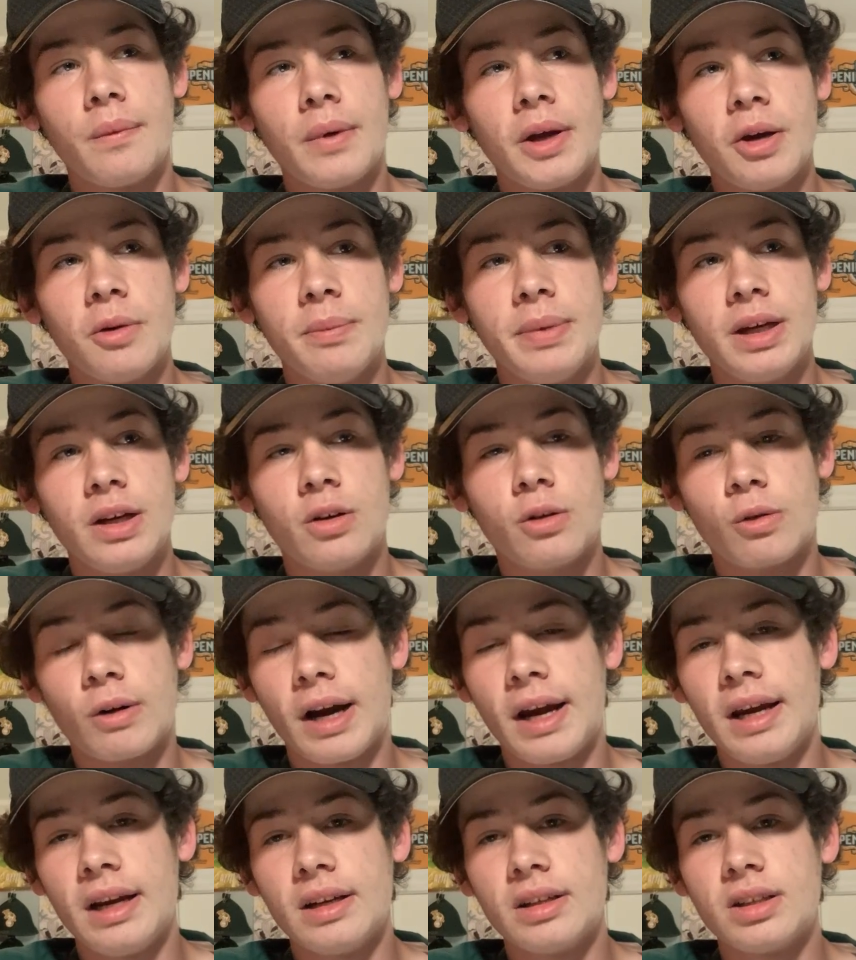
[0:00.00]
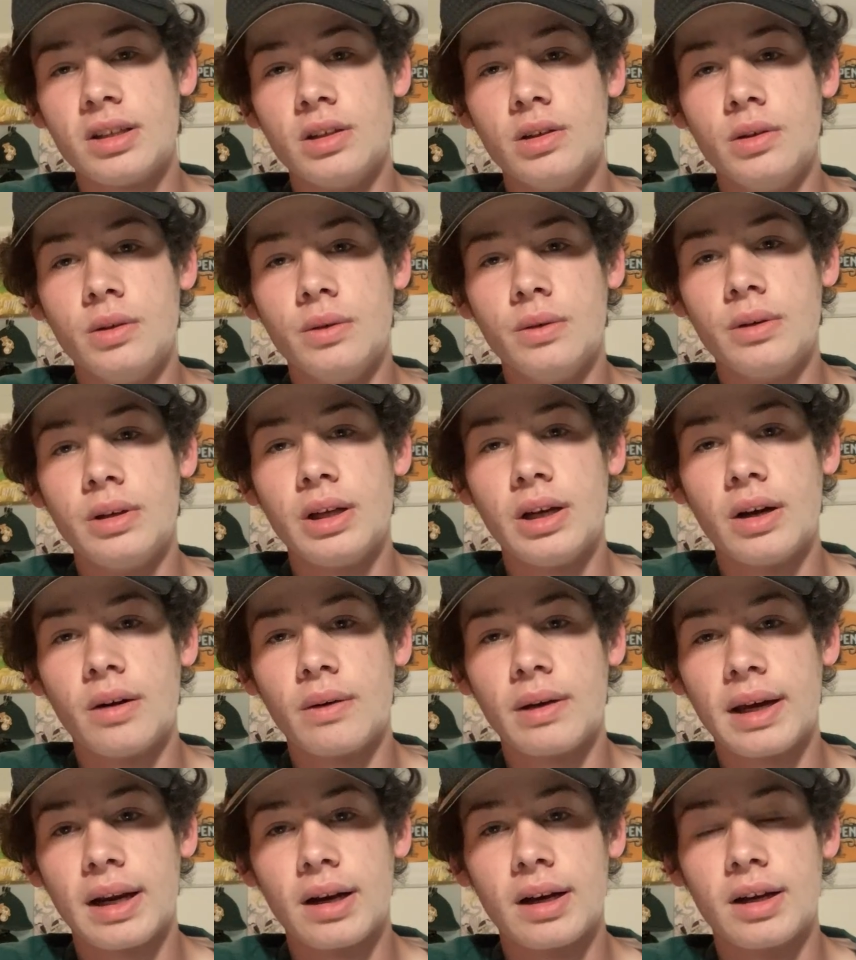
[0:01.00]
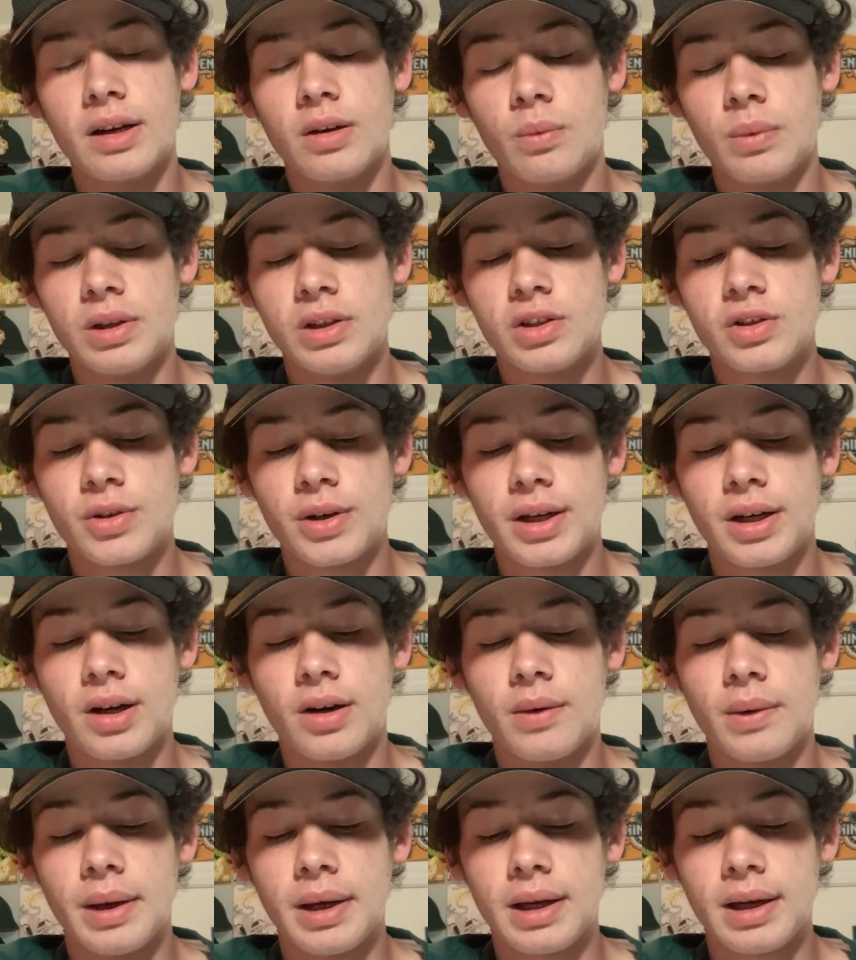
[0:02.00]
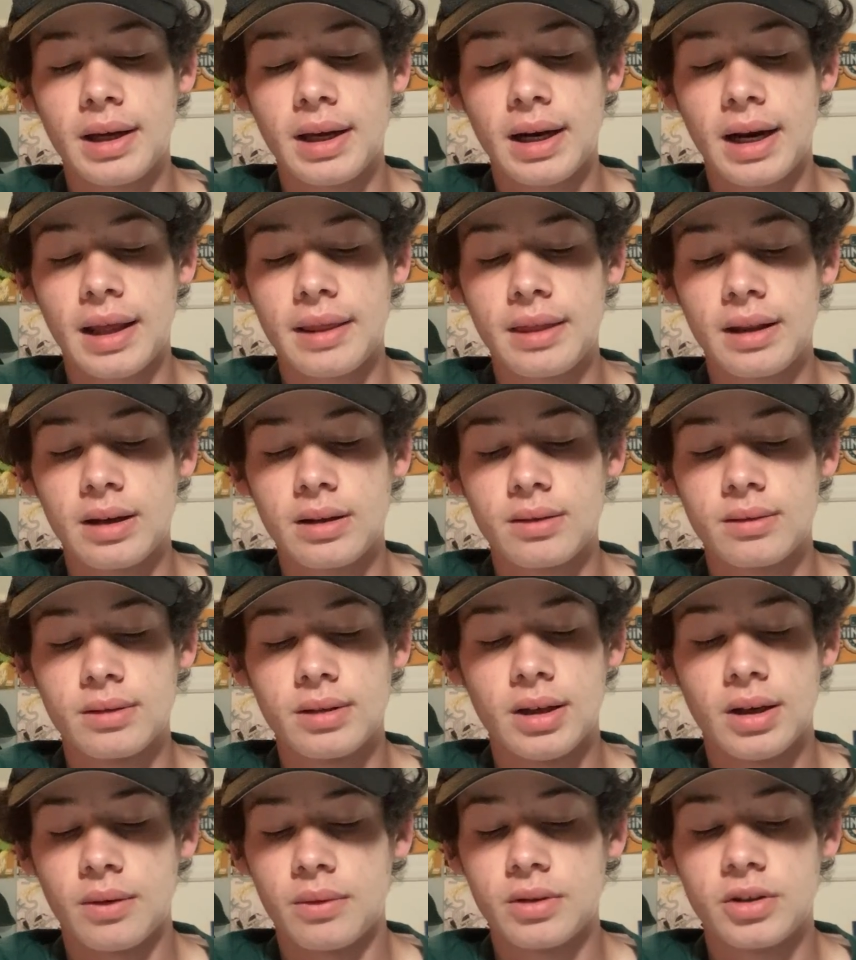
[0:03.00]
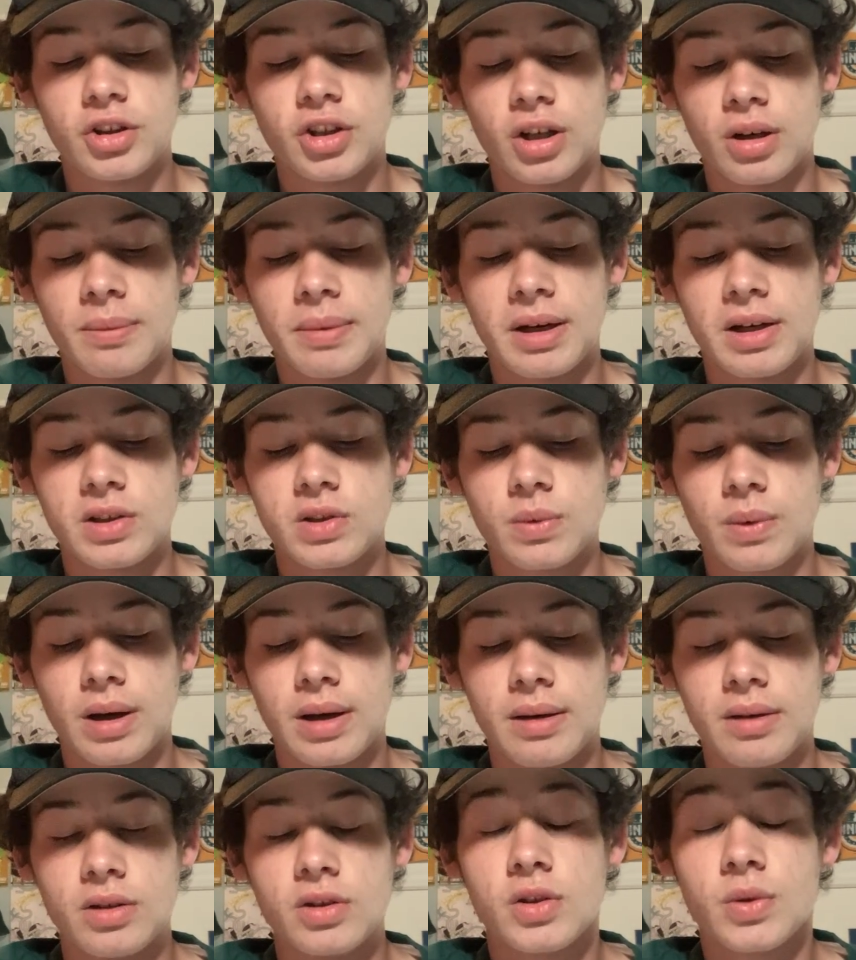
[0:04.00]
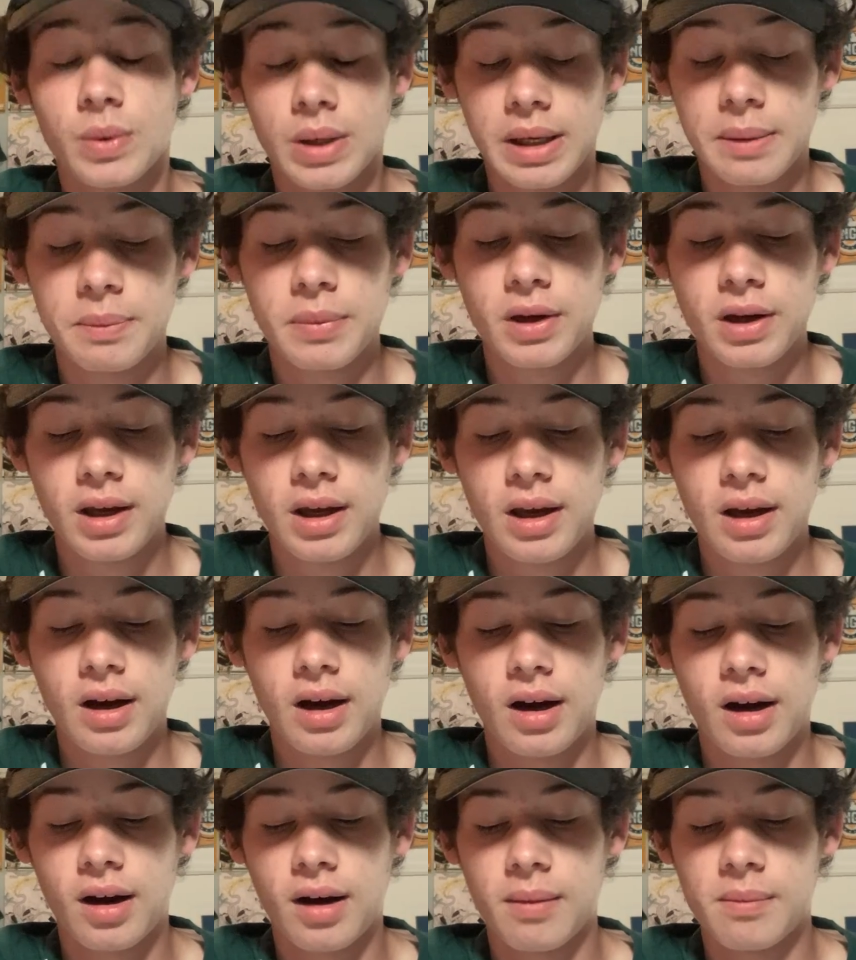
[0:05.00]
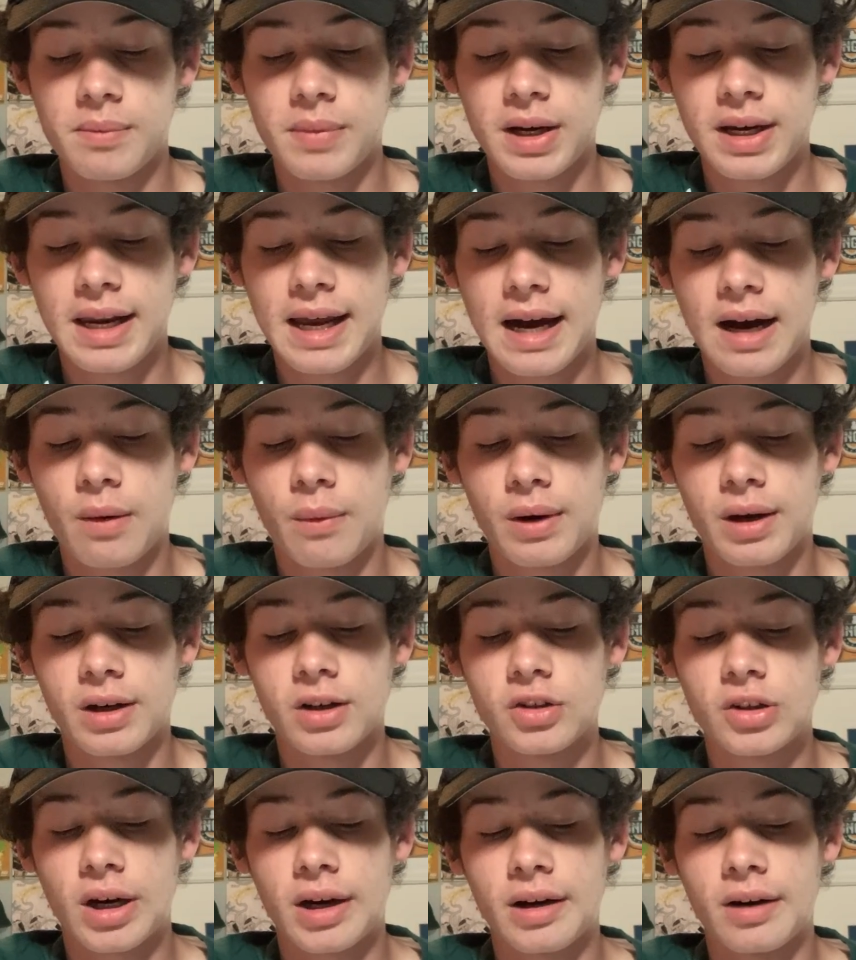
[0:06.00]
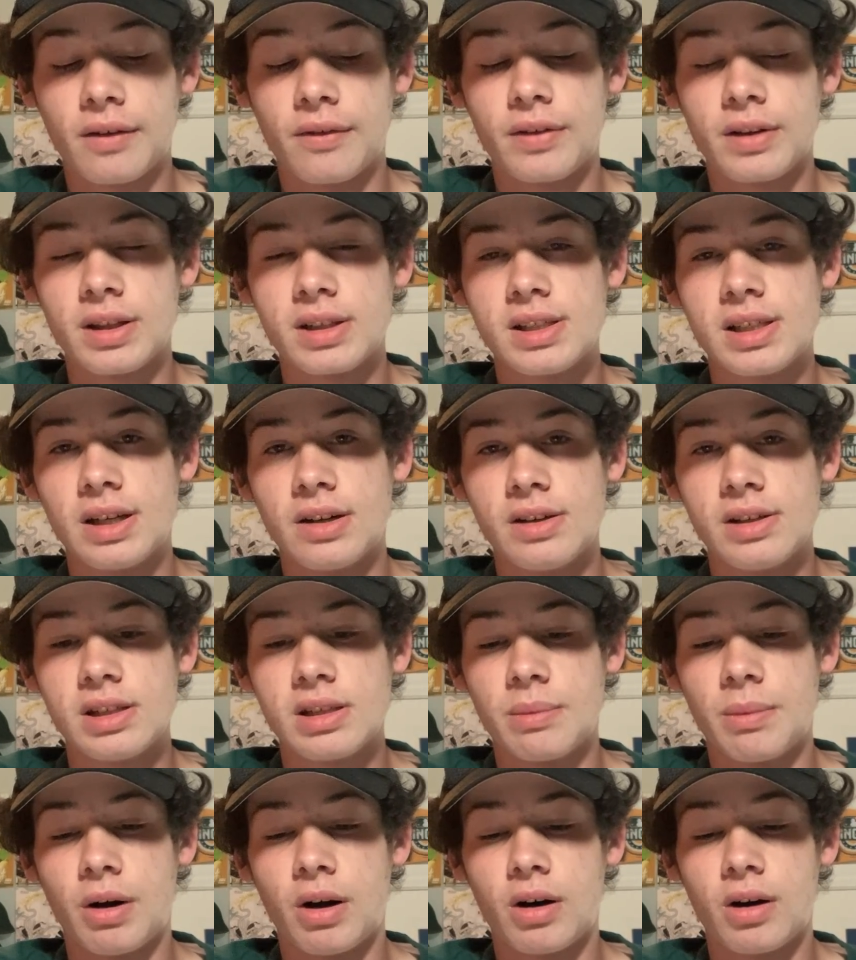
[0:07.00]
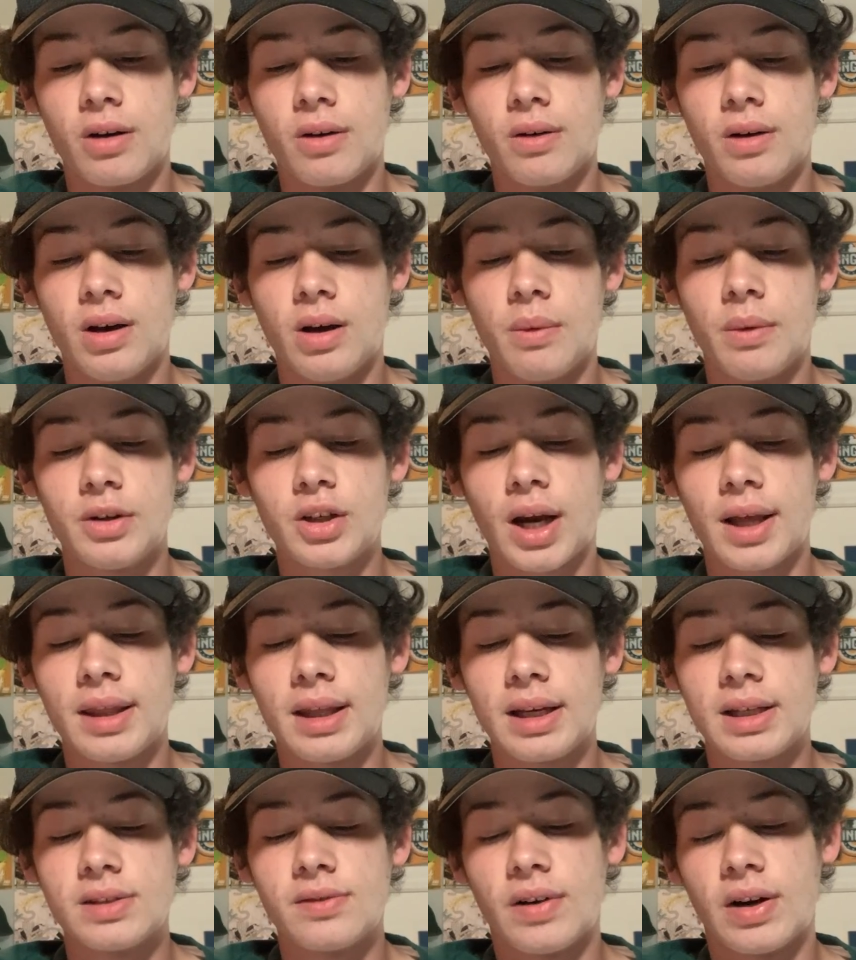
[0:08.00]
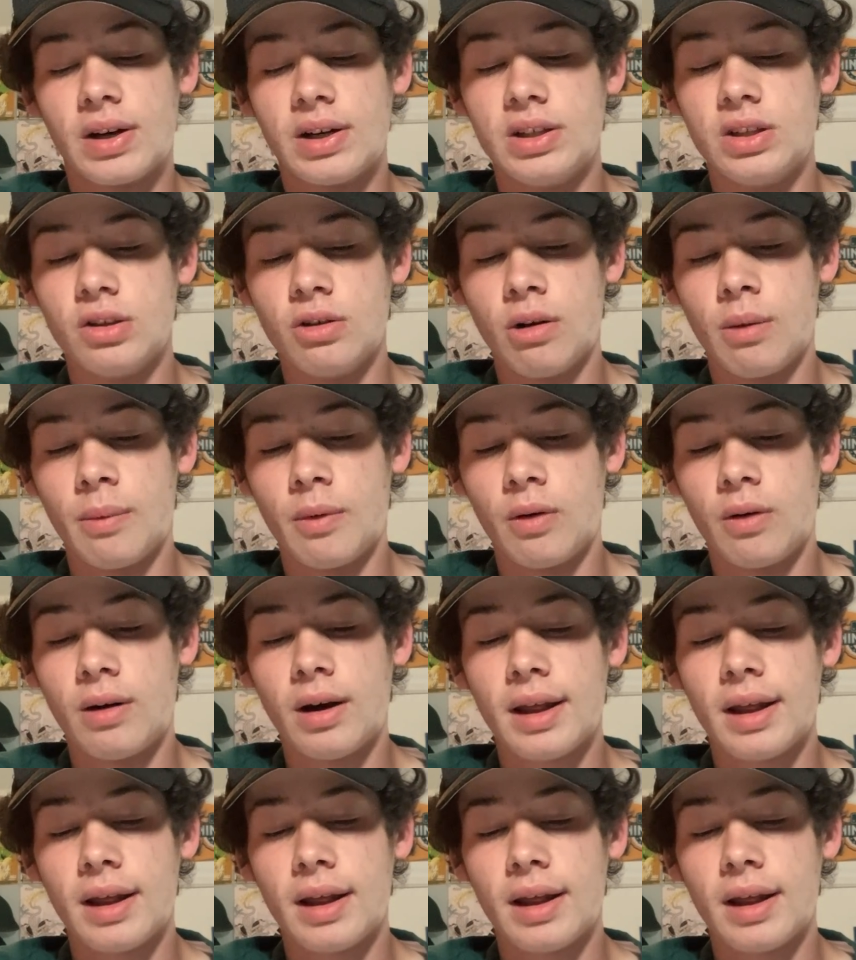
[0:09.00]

it would be great to you know get a good win streak going and i think you know this should have been a sweep um, but now we're going to try to go for the series tomorrow, which I think is very doable.